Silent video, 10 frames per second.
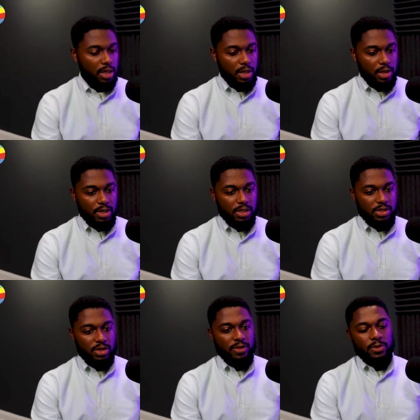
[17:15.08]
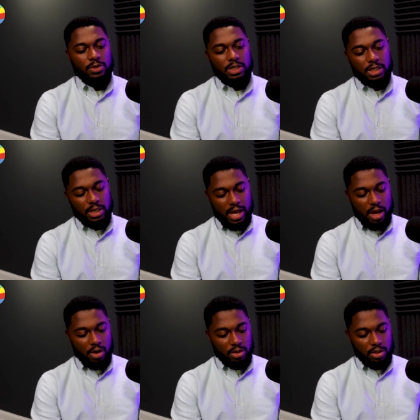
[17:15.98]
because if you just
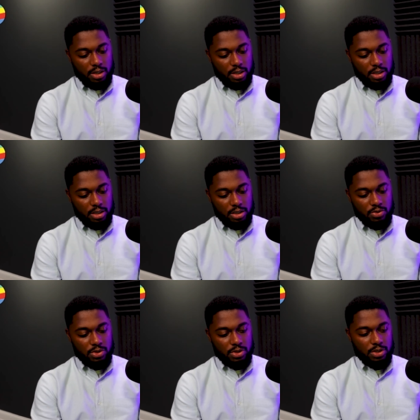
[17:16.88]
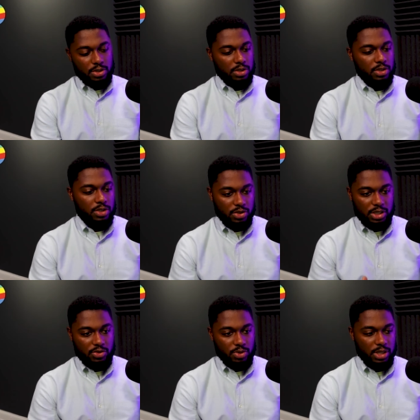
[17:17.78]
allow users to
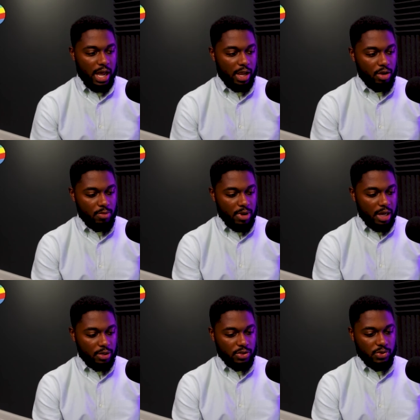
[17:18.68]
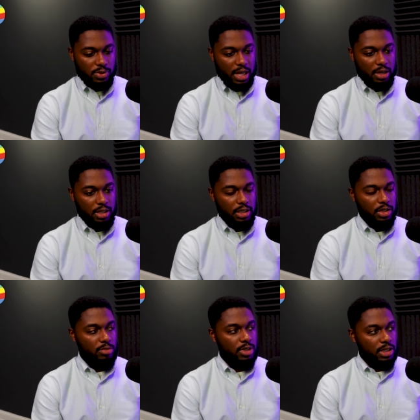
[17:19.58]
just rely on models without any
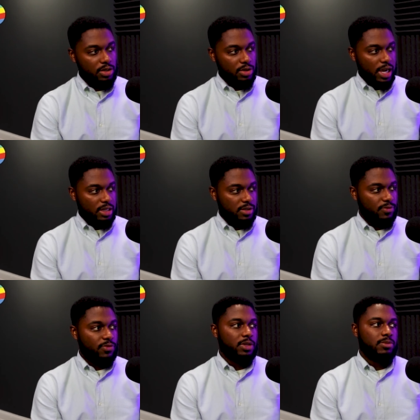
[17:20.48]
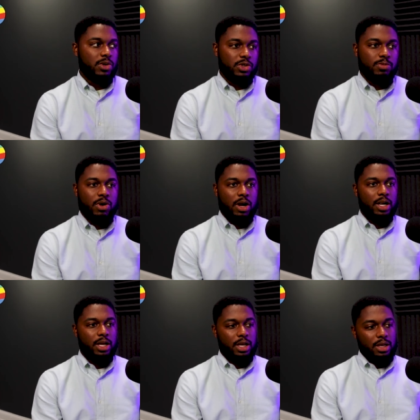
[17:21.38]
human interaction for the most part
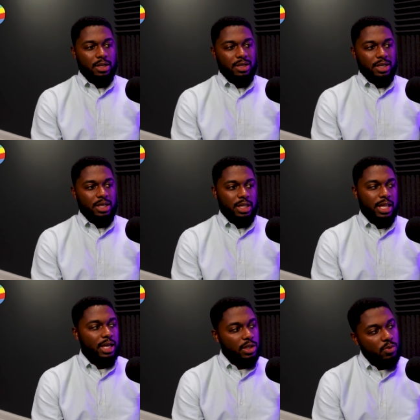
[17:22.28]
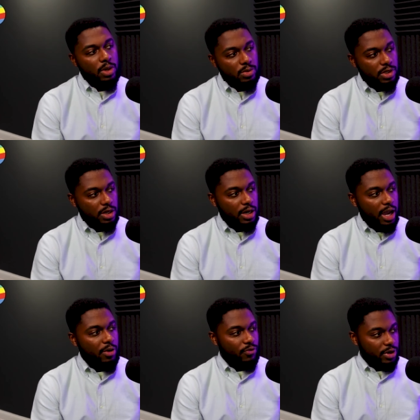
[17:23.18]
it likely won't turn
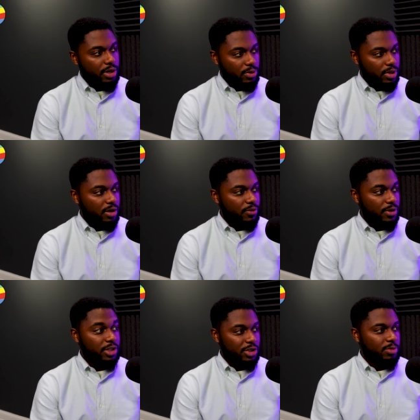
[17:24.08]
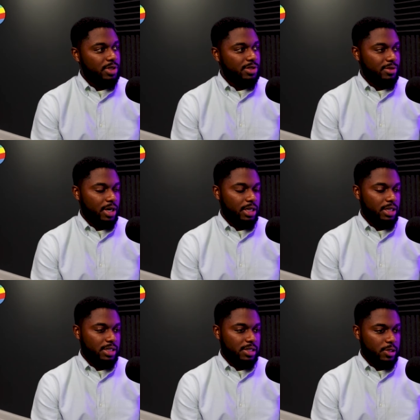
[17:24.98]
out very well for the humans right
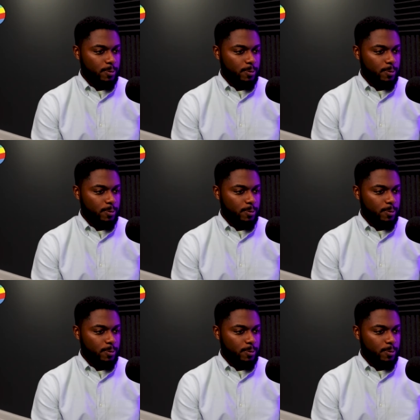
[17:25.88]
and so